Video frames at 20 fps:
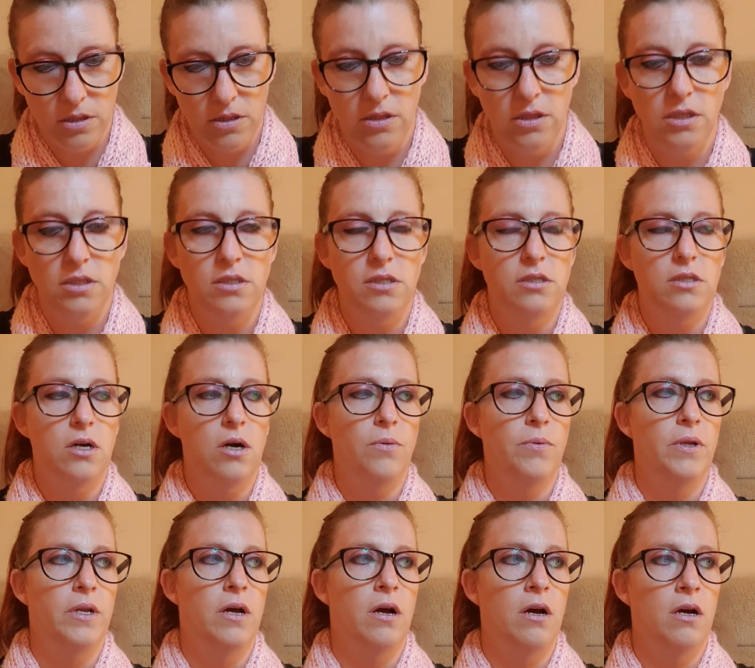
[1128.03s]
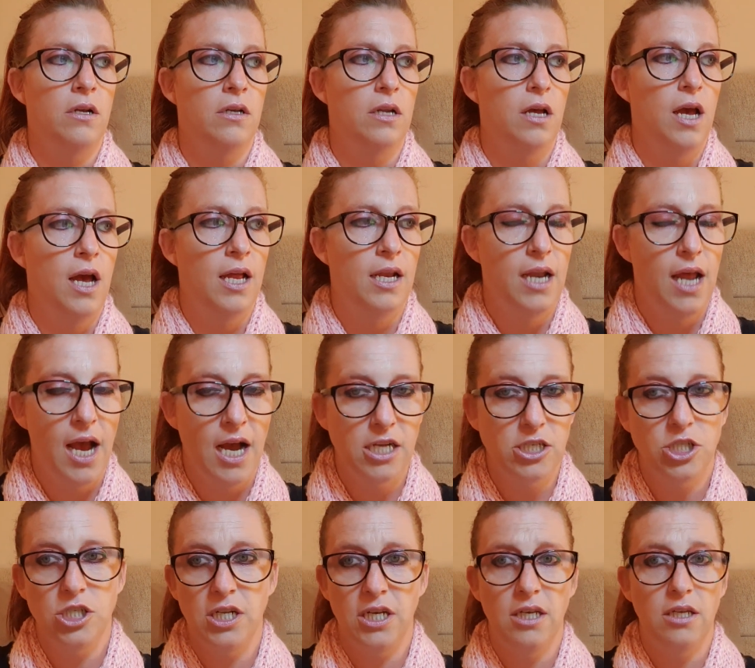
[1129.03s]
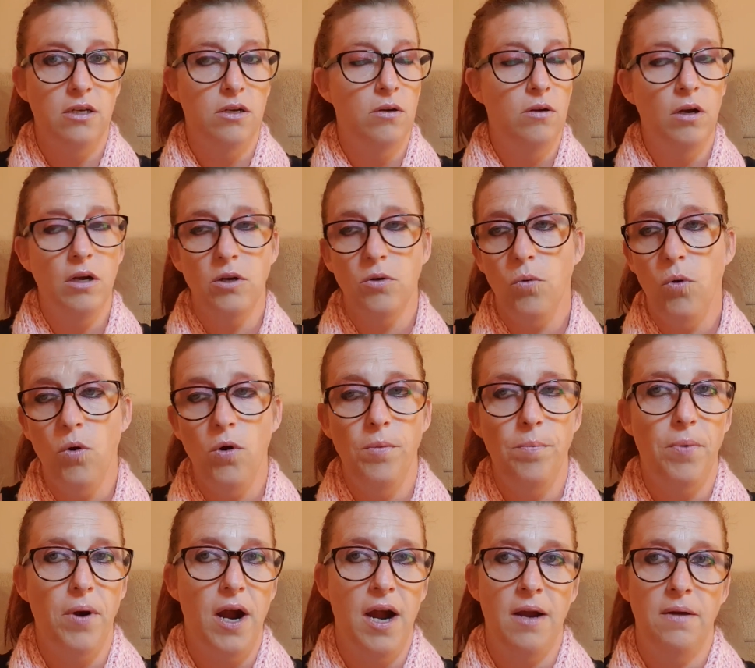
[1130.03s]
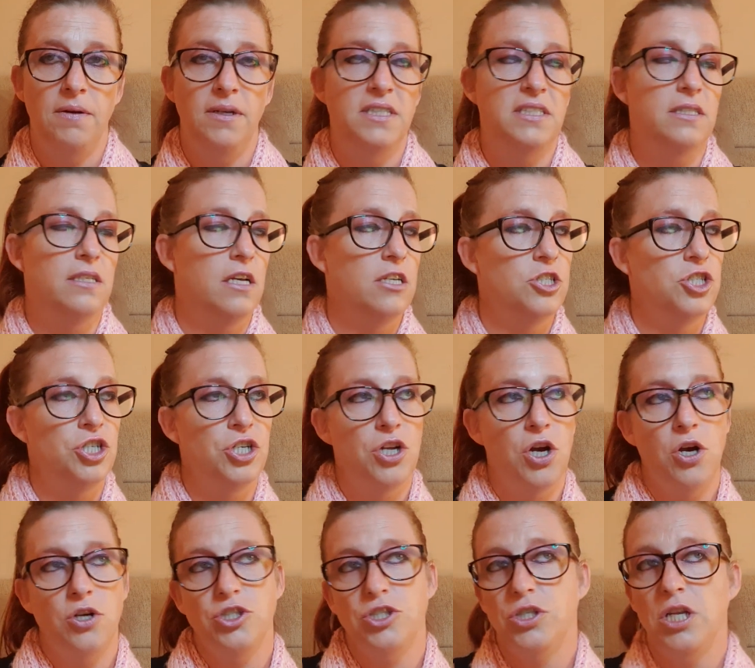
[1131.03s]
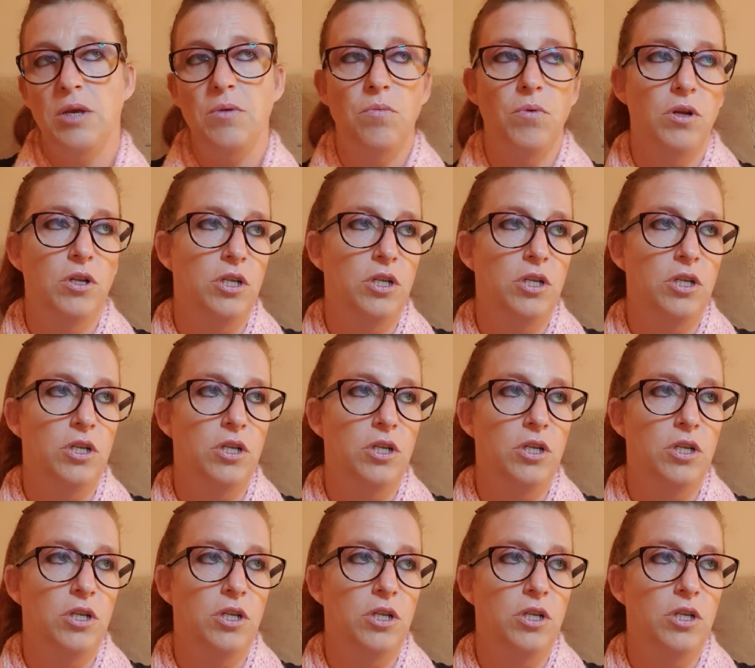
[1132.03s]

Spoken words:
this is going on, and Ashley quite proudly says, the